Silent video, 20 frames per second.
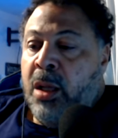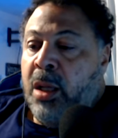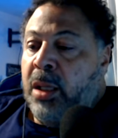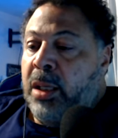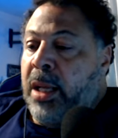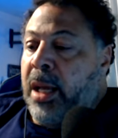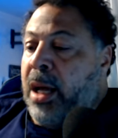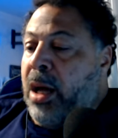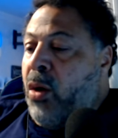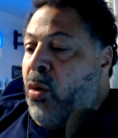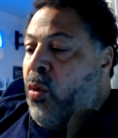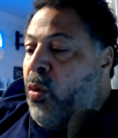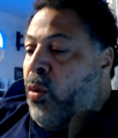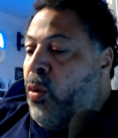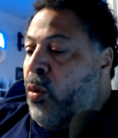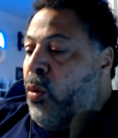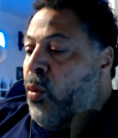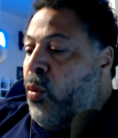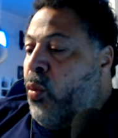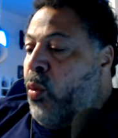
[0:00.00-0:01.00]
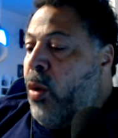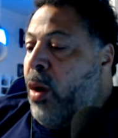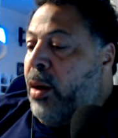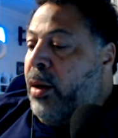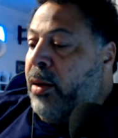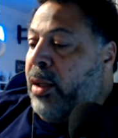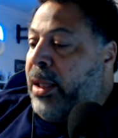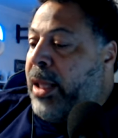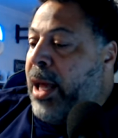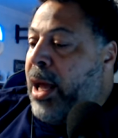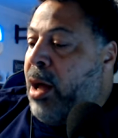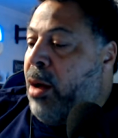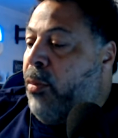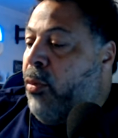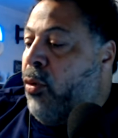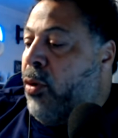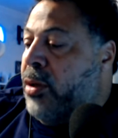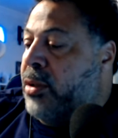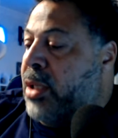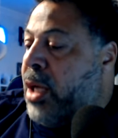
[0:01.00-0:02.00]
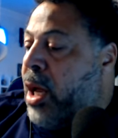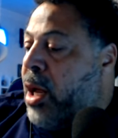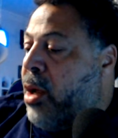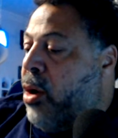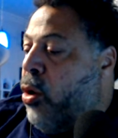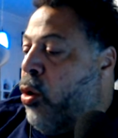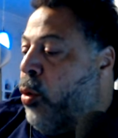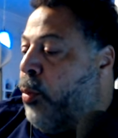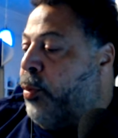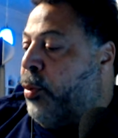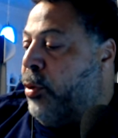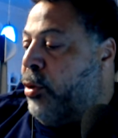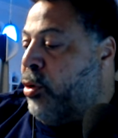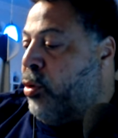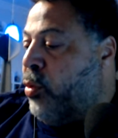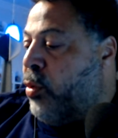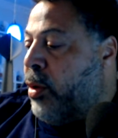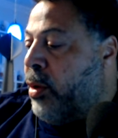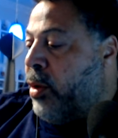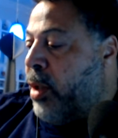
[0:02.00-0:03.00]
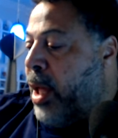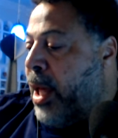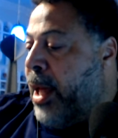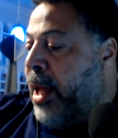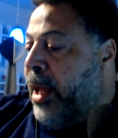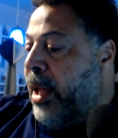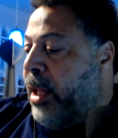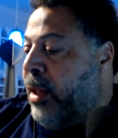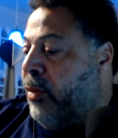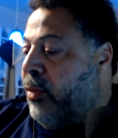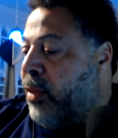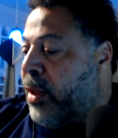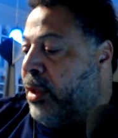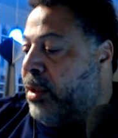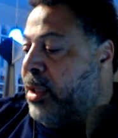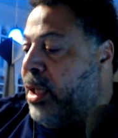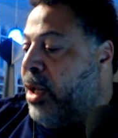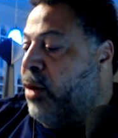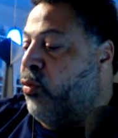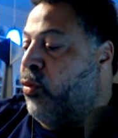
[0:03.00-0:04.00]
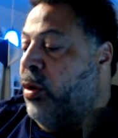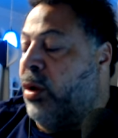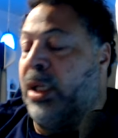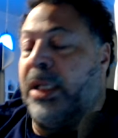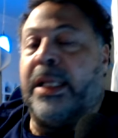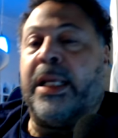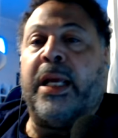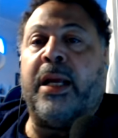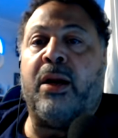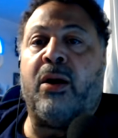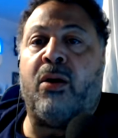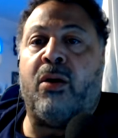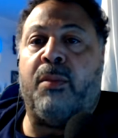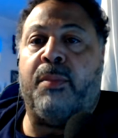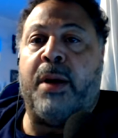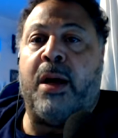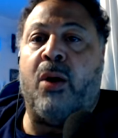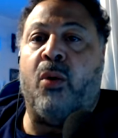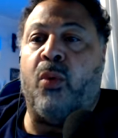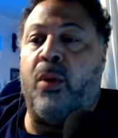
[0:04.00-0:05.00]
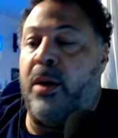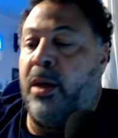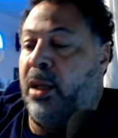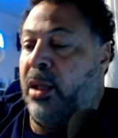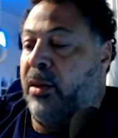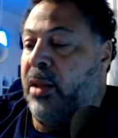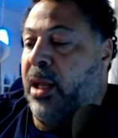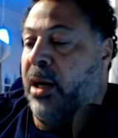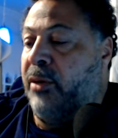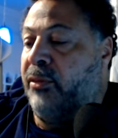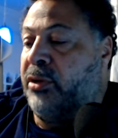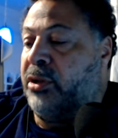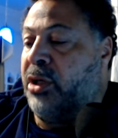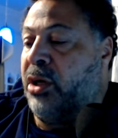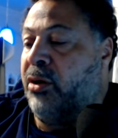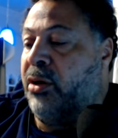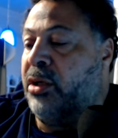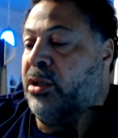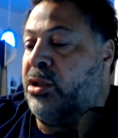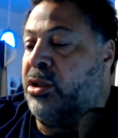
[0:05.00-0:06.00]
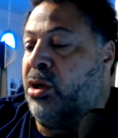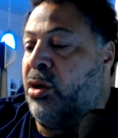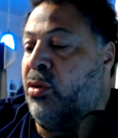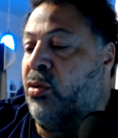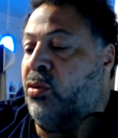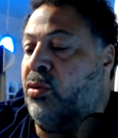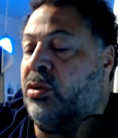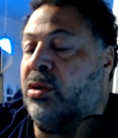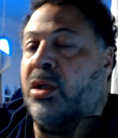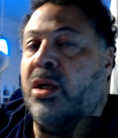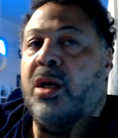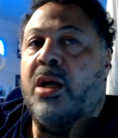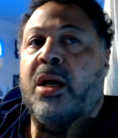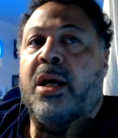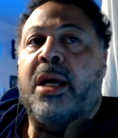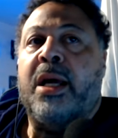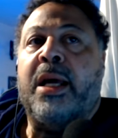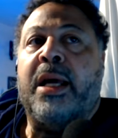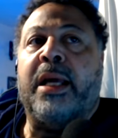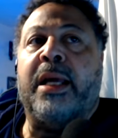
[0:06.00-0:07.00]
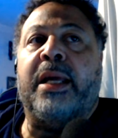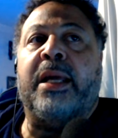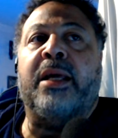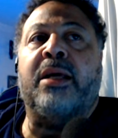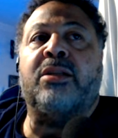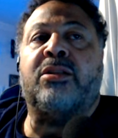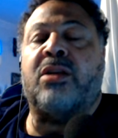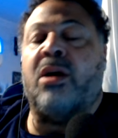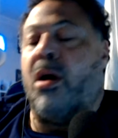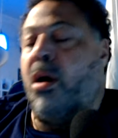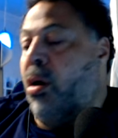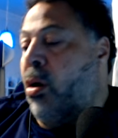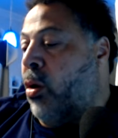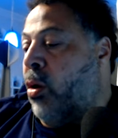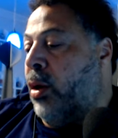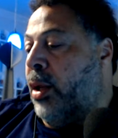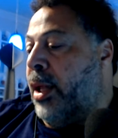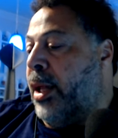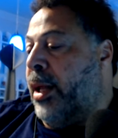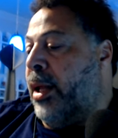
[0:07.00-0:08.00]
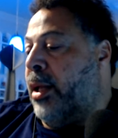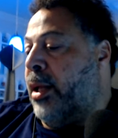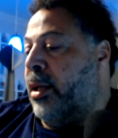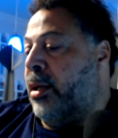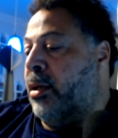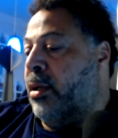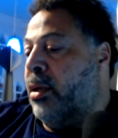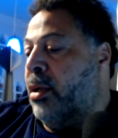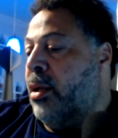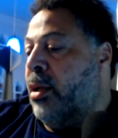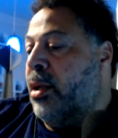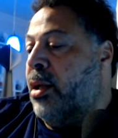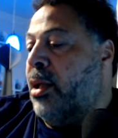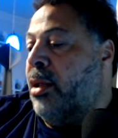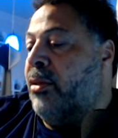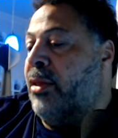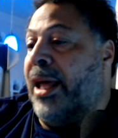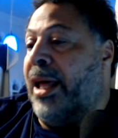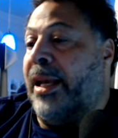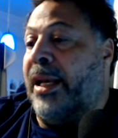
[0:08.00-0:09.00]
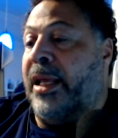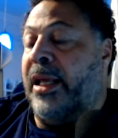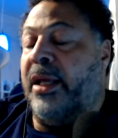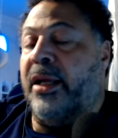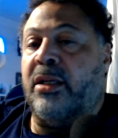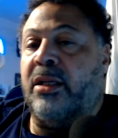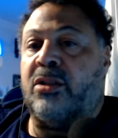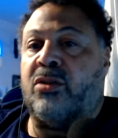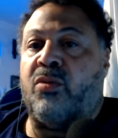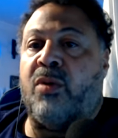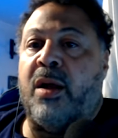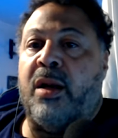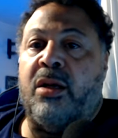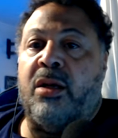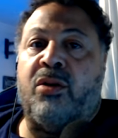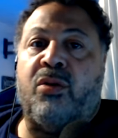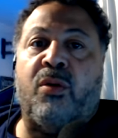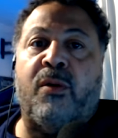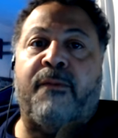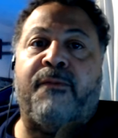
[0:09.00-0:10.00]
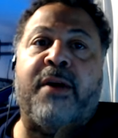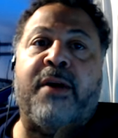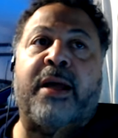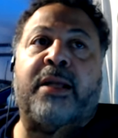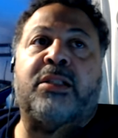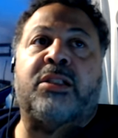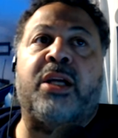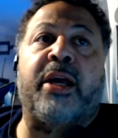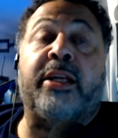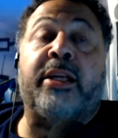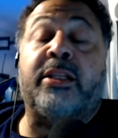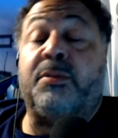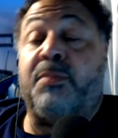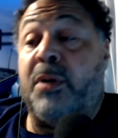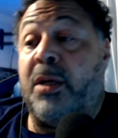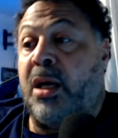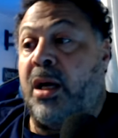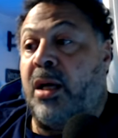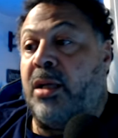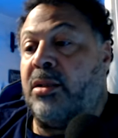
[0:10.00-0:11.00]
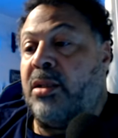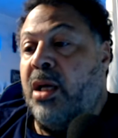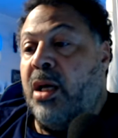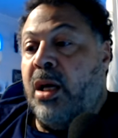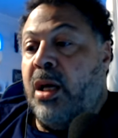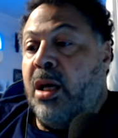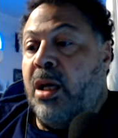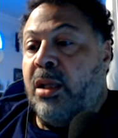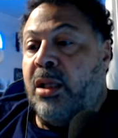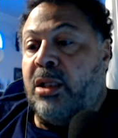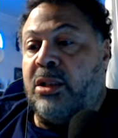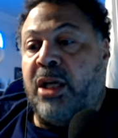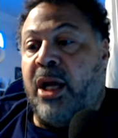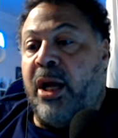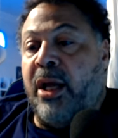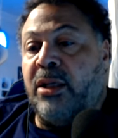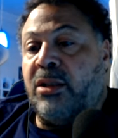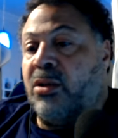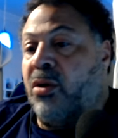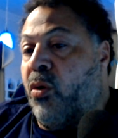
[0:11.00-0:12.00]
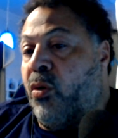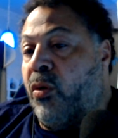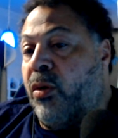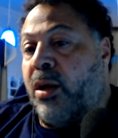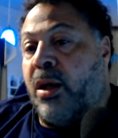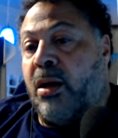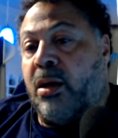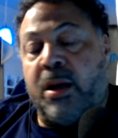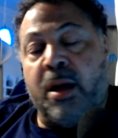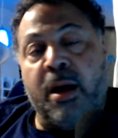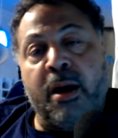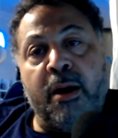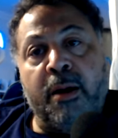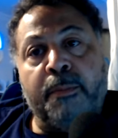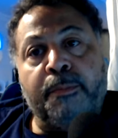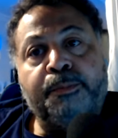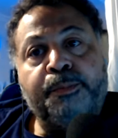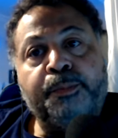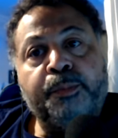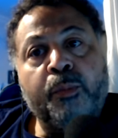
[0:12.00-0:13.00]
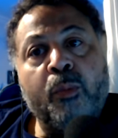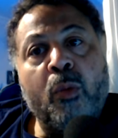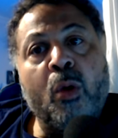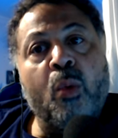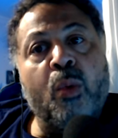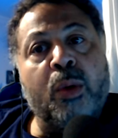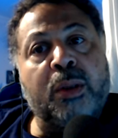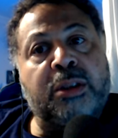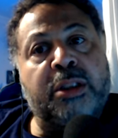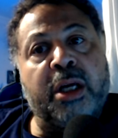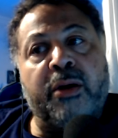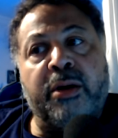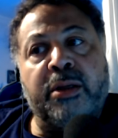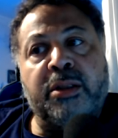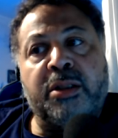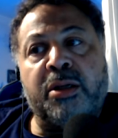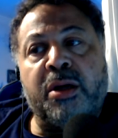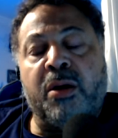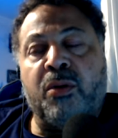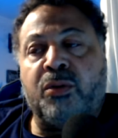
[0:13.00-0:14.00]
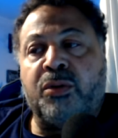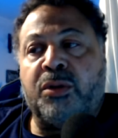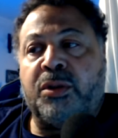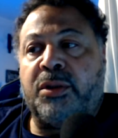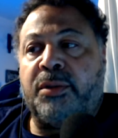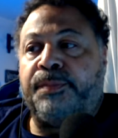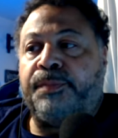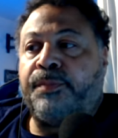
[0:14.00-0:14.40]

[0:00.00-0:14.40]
Now, what the Cowboys, I hope, are doing, A, that they really care about winning, that if Jerry Jones is all in, that he is ready to affect change because the change is only going to come with Jerry Jones.